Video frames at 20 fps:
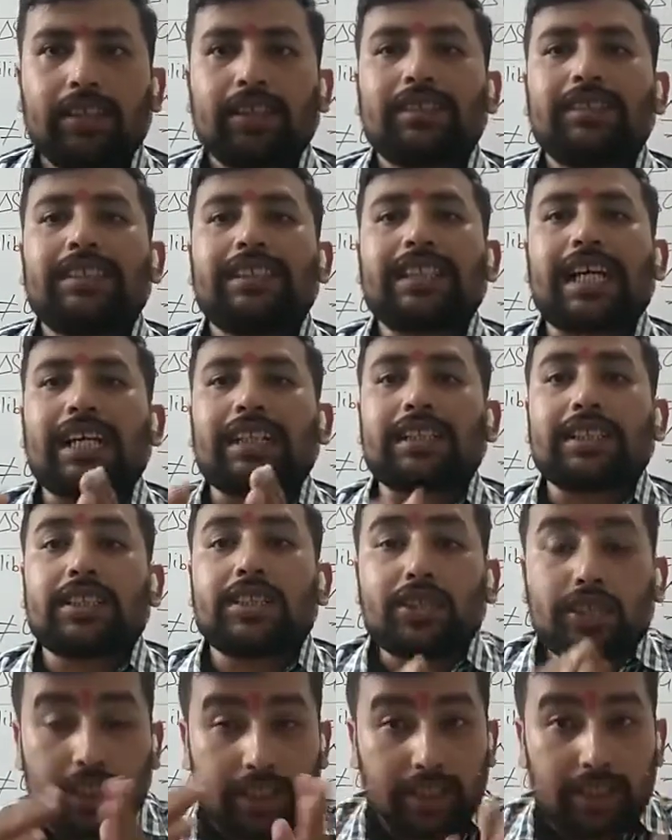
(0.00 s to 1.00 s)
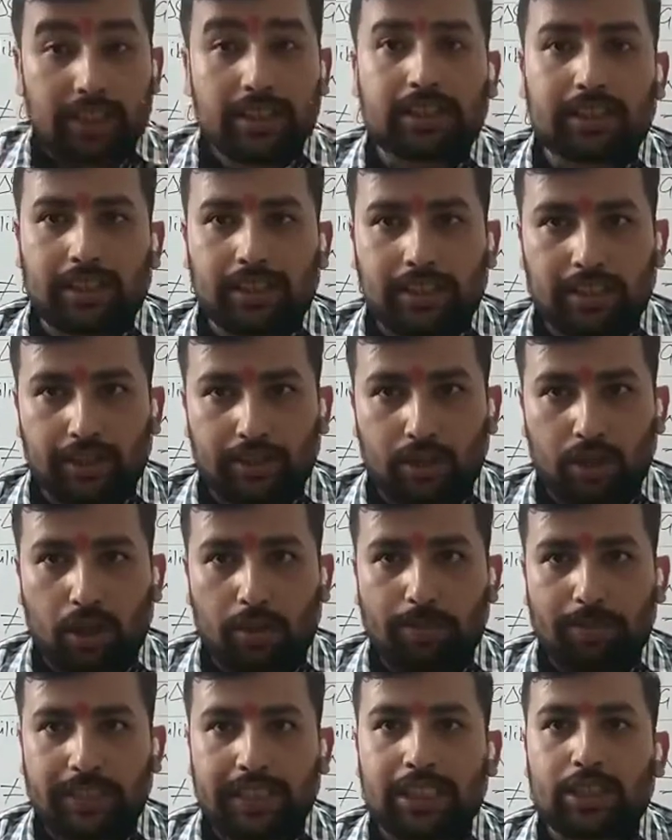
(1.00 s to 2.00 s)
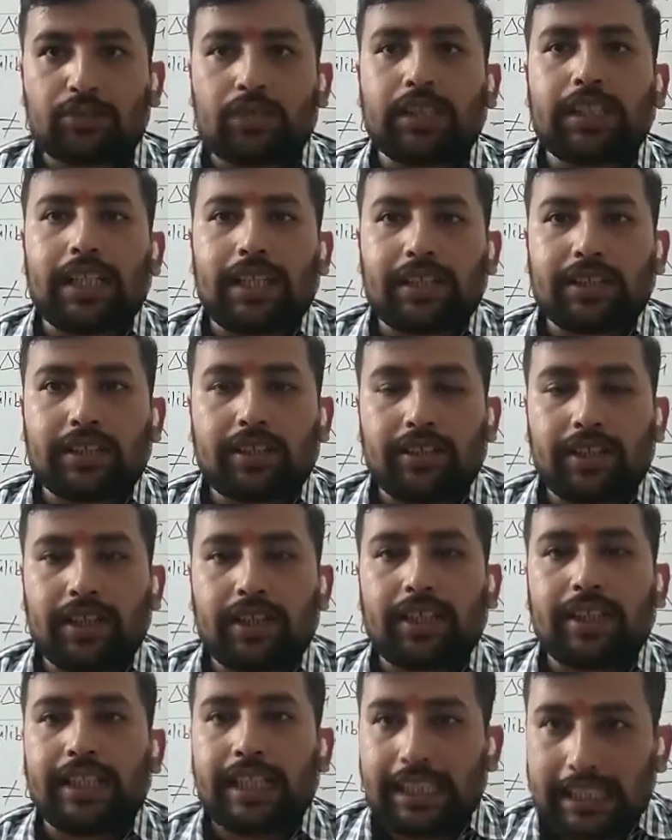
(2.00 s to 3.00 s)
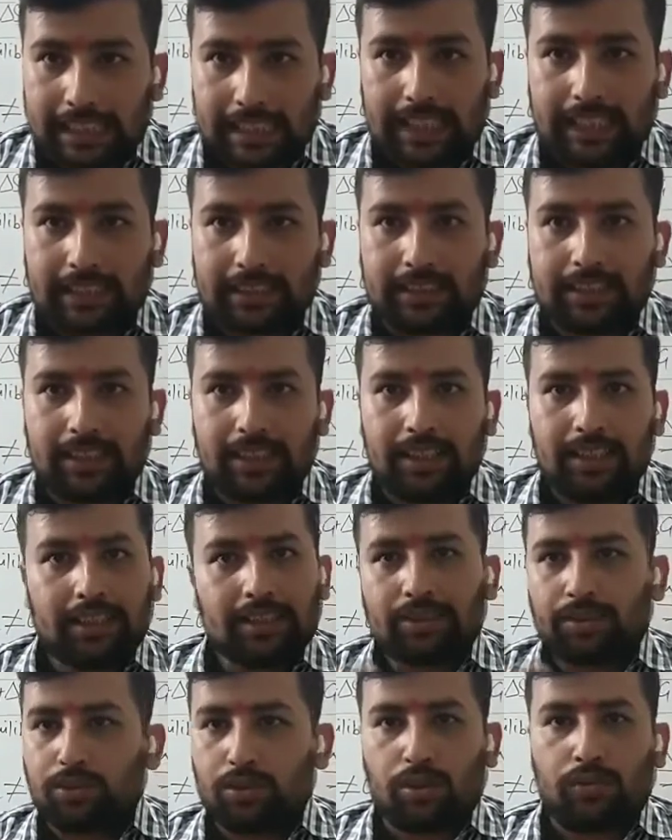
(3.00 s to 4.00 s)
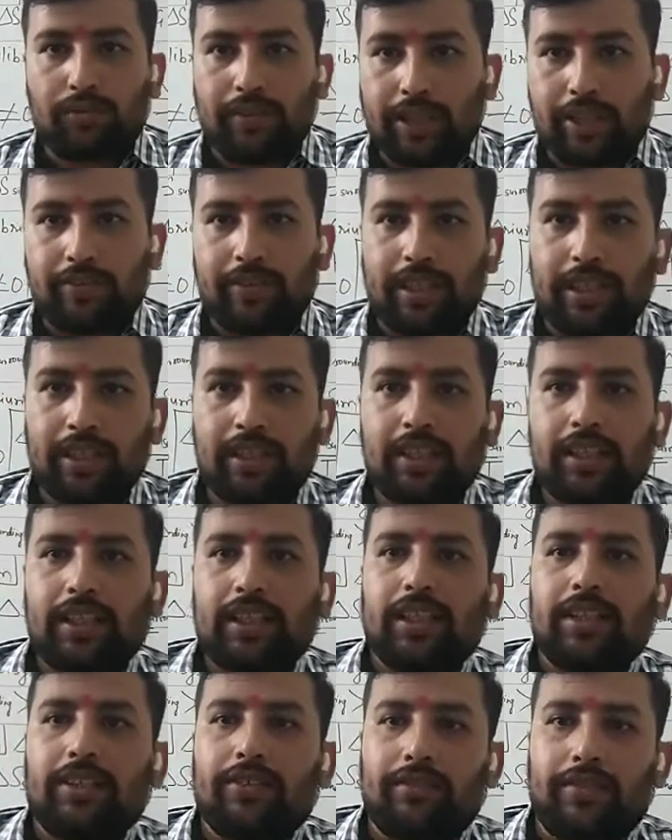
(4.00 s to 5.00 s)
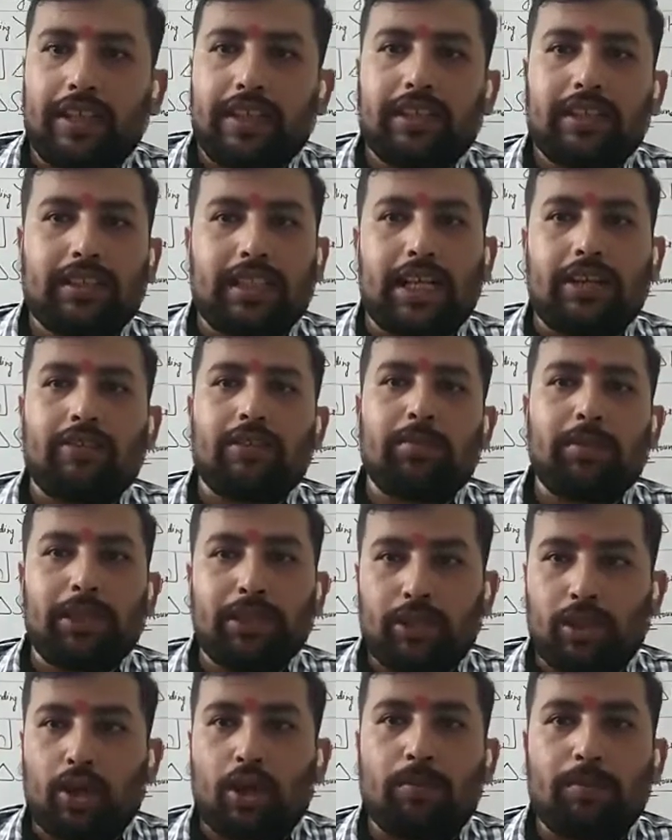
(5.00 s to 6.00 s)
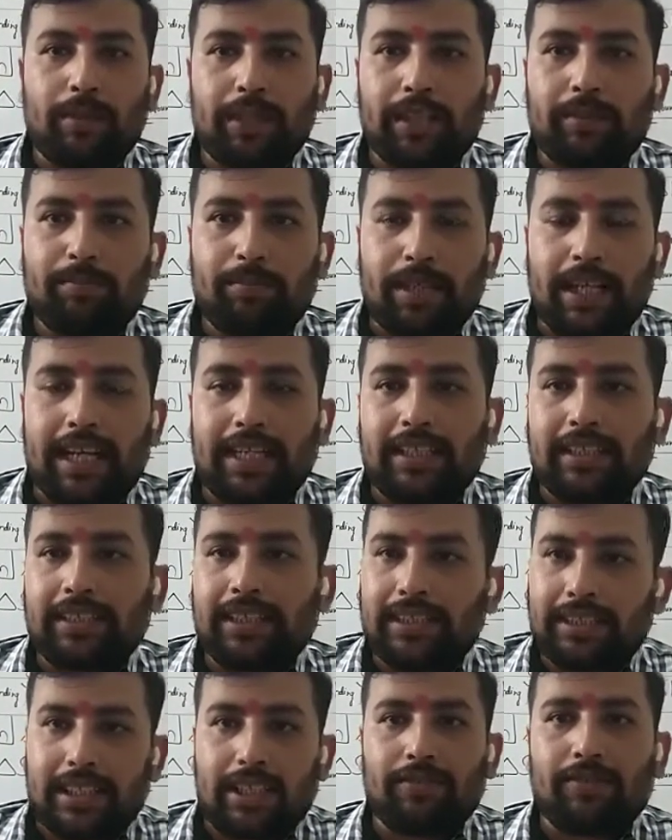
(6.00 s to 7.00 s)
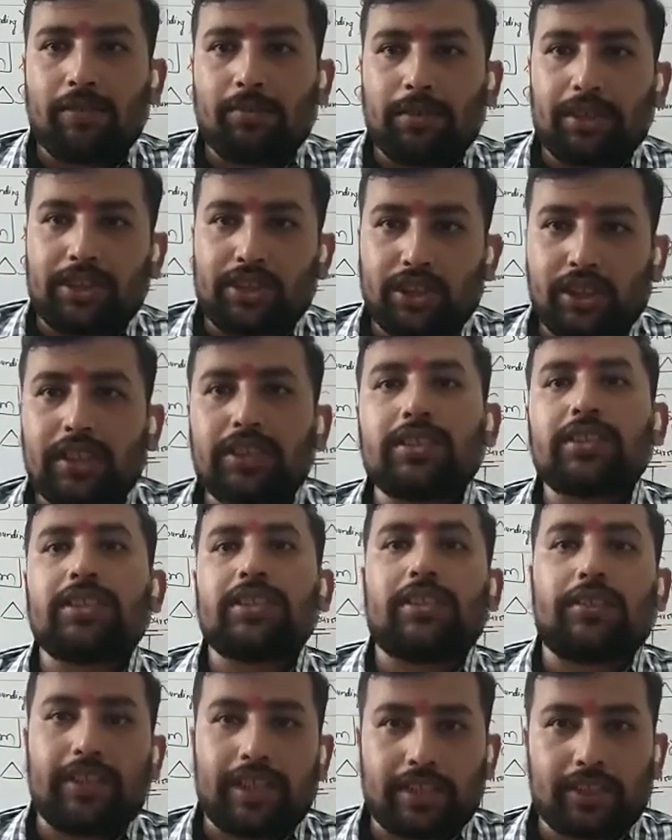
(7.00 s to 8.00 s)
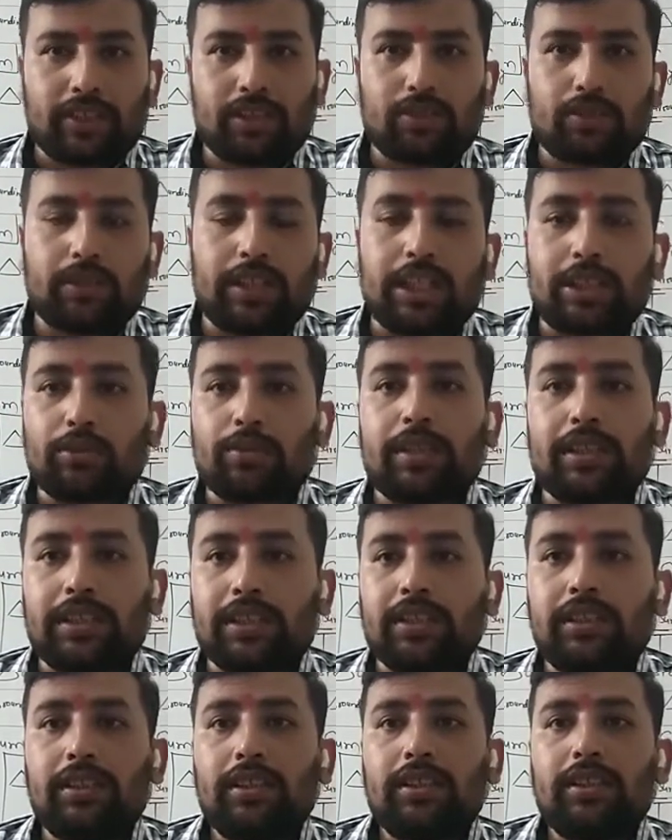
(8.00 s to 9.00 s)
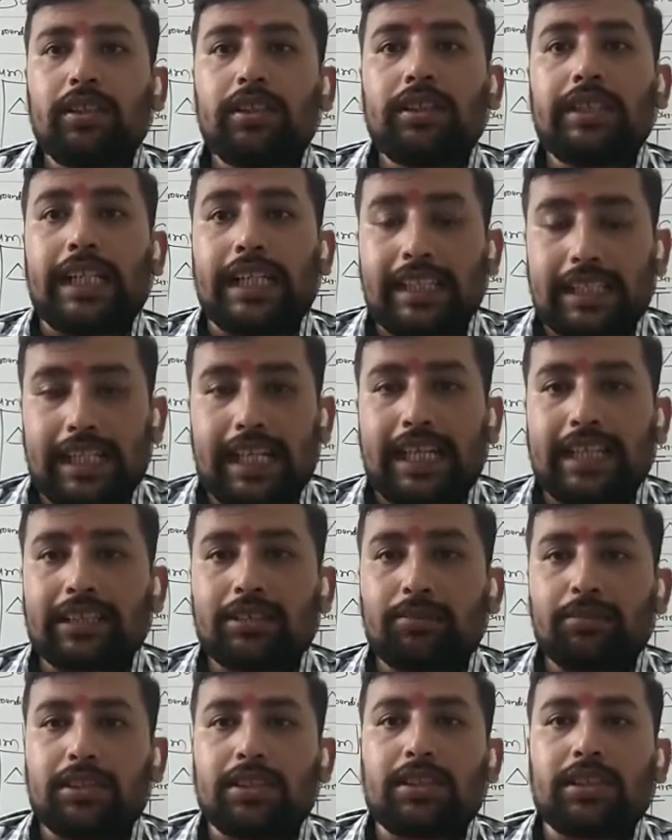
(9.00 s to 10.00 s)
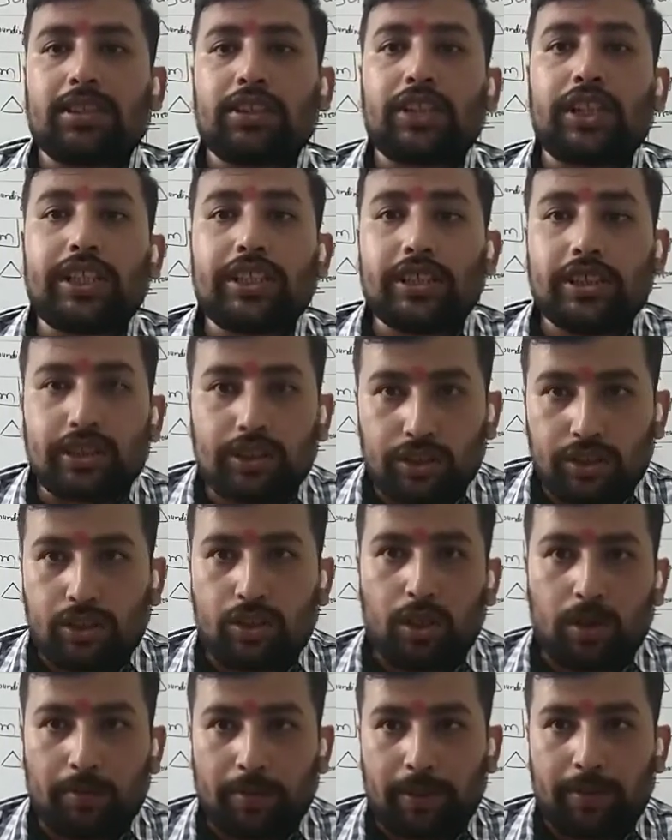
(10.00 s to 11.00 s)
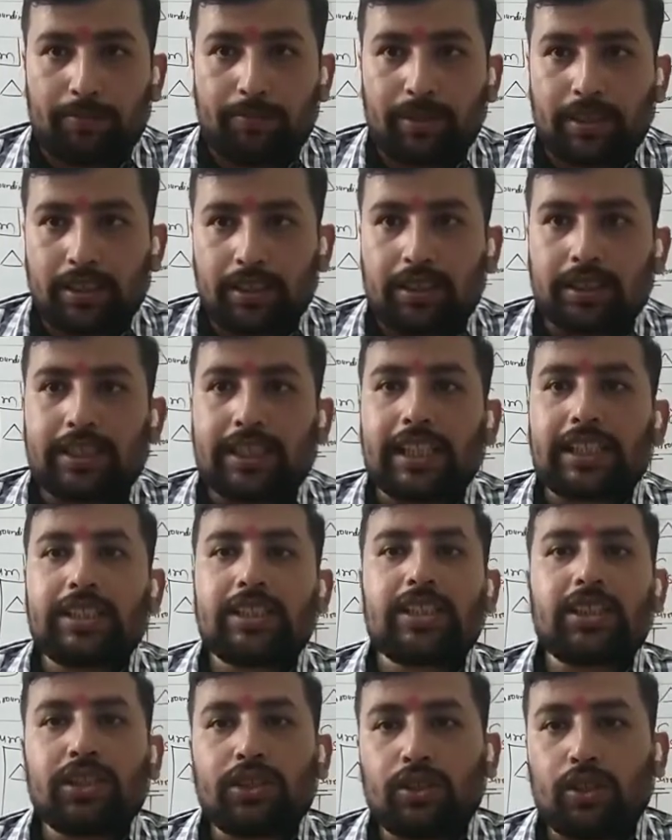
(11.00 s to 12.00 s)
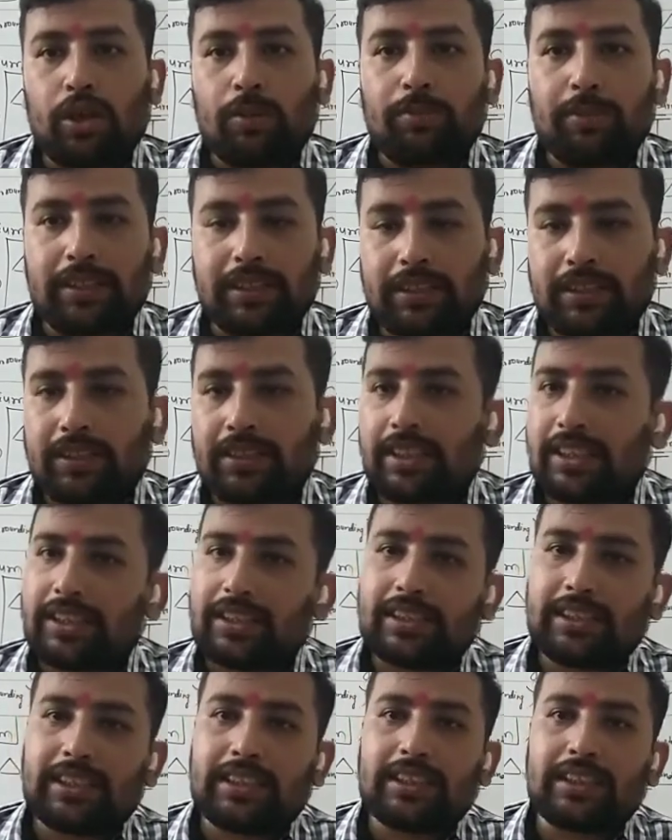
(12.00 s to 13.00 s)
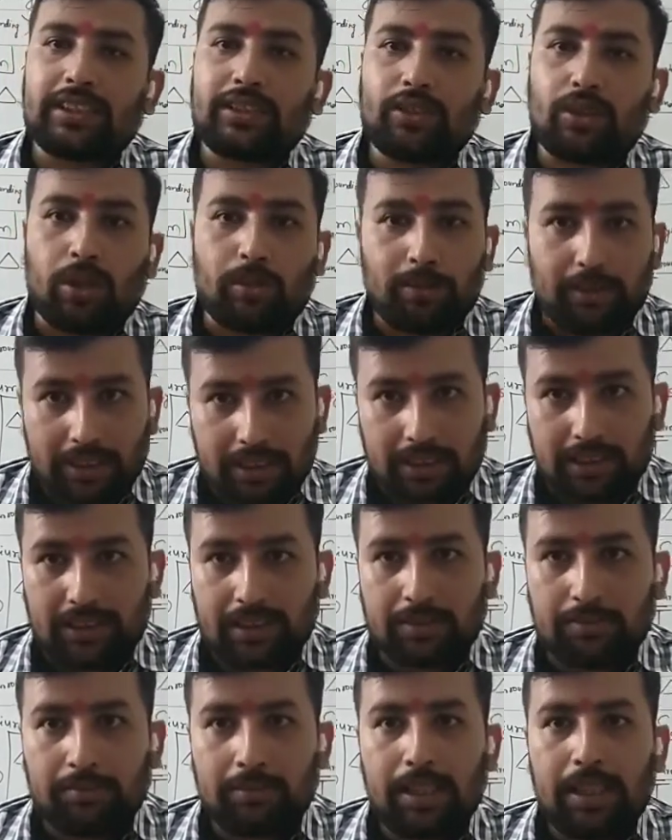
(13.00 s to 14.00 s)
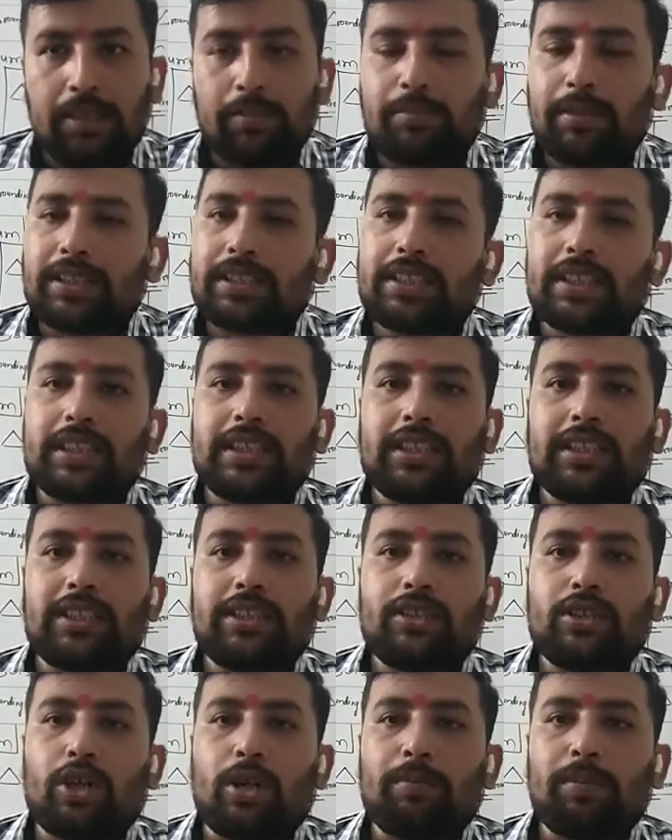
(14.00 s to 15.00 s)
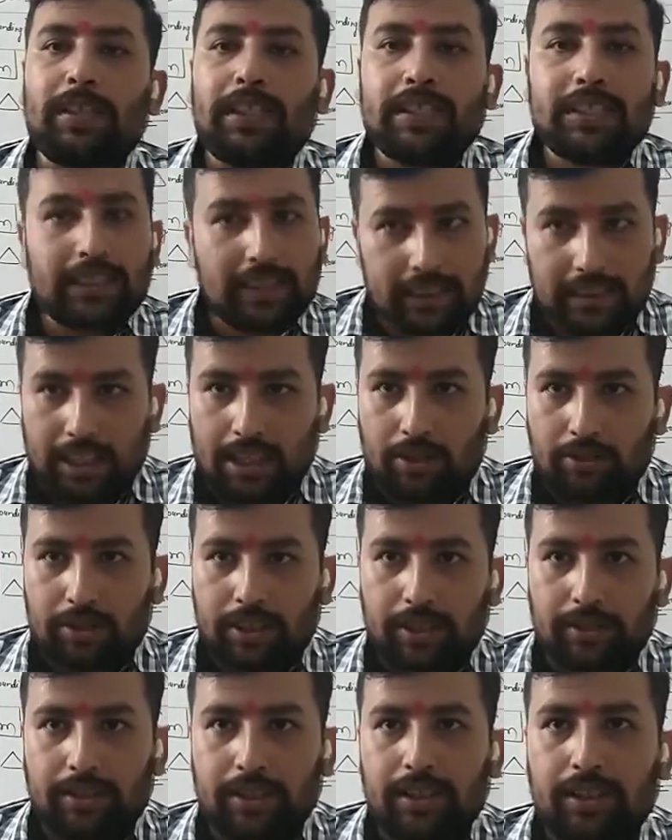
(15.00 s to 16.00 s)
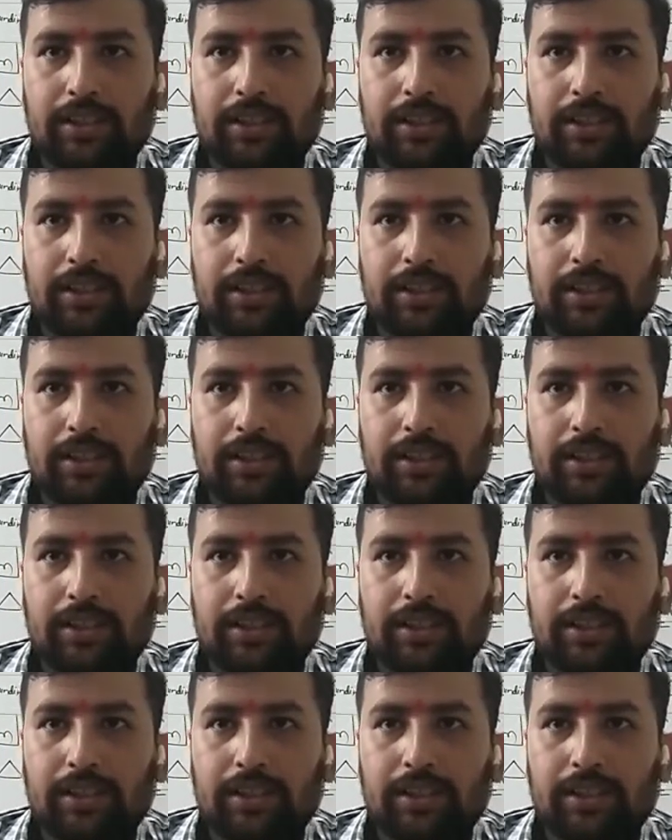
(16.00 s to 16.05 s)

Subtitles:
These are the changes in the entropy. That's why there is written a delta S. You know very well, when there will be entropy applied, then there will be a change in the reaction. So that's why here delta S means the change in entropy. The change in entropy is change in entropy system plus change in entropy surrounding.